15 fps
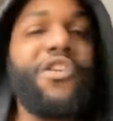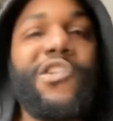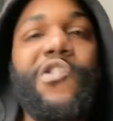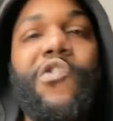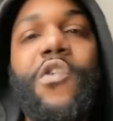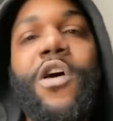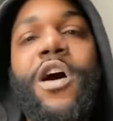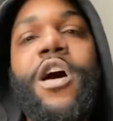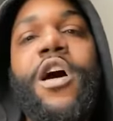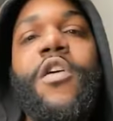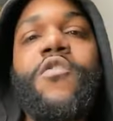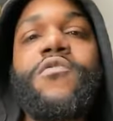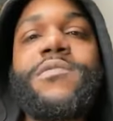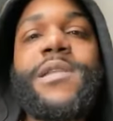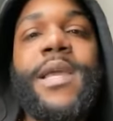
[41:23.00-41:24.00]
You a
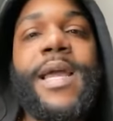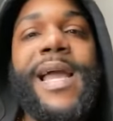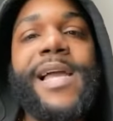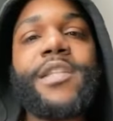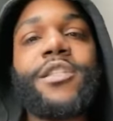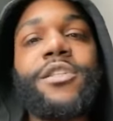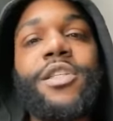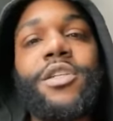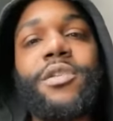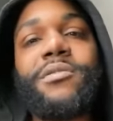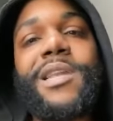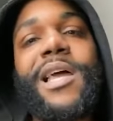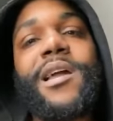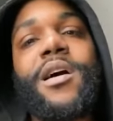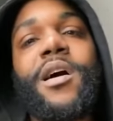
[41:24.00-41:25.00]
hoe, nigga. I treat
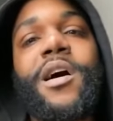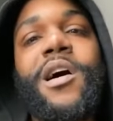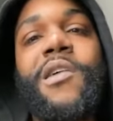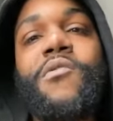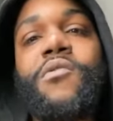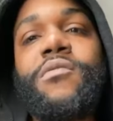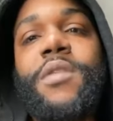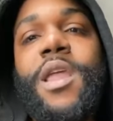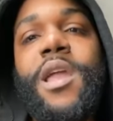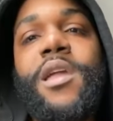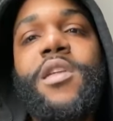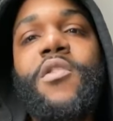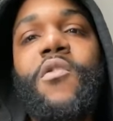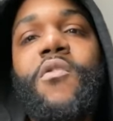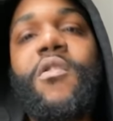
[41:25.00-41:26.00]
you like a hoe,
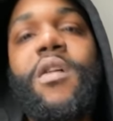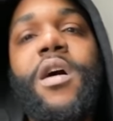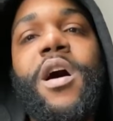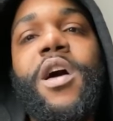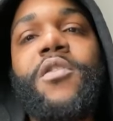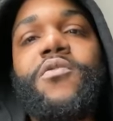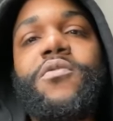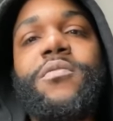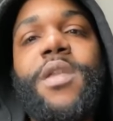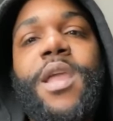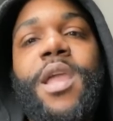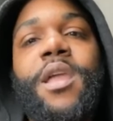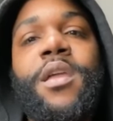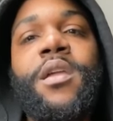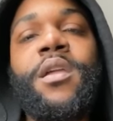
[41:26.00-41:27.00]
nigga. You a hoe,
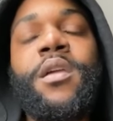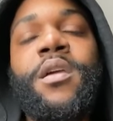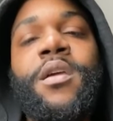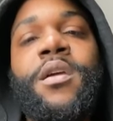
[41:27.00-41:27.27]
nigga.